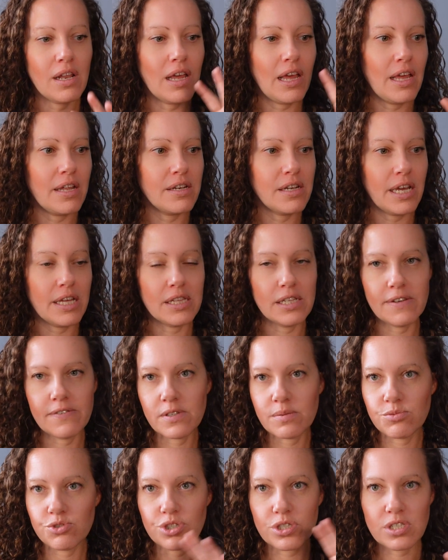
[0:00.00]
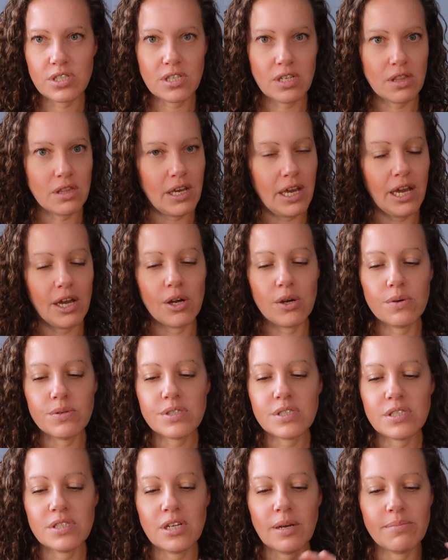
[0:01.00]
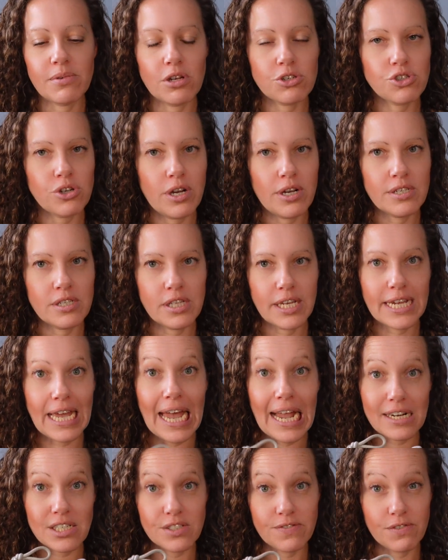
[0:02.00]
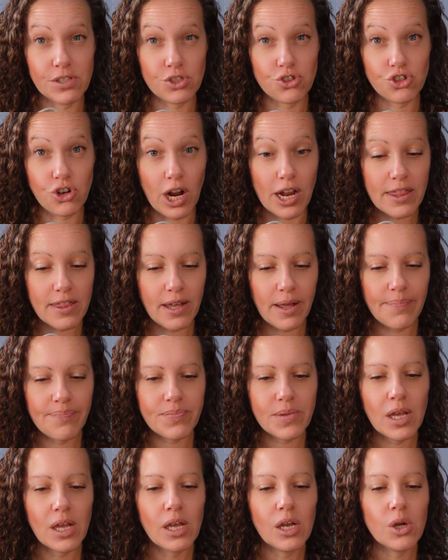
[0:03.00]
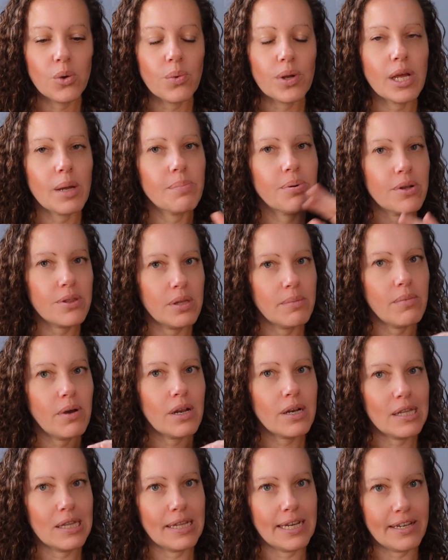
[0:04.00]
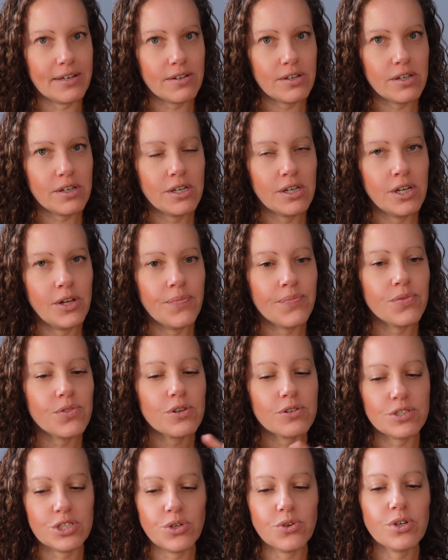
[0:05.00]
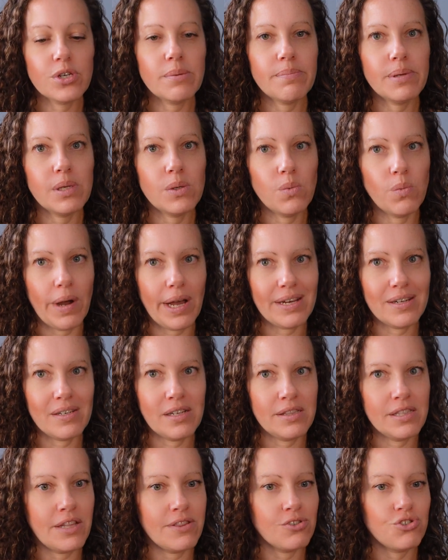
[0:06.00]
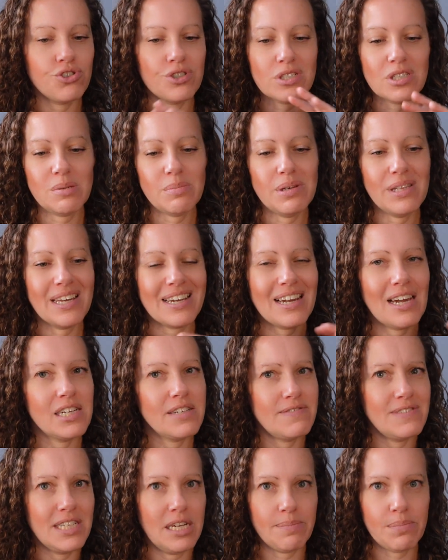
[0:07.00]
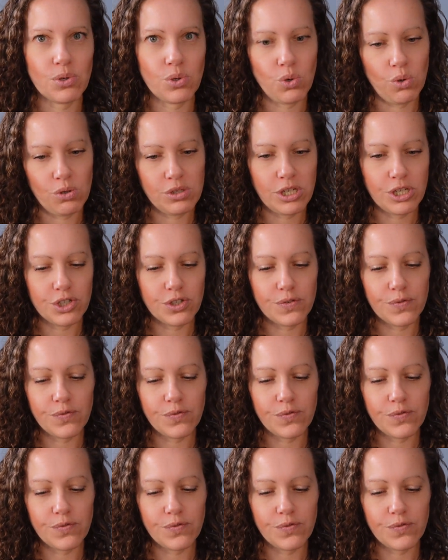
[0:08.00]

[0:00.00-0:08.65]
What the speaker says: and I leave them just in the house and I'm not trying to like actively dry them, when I put them on later, they're still gonna be wet and then they're just gonna be like kind of damp and cold on your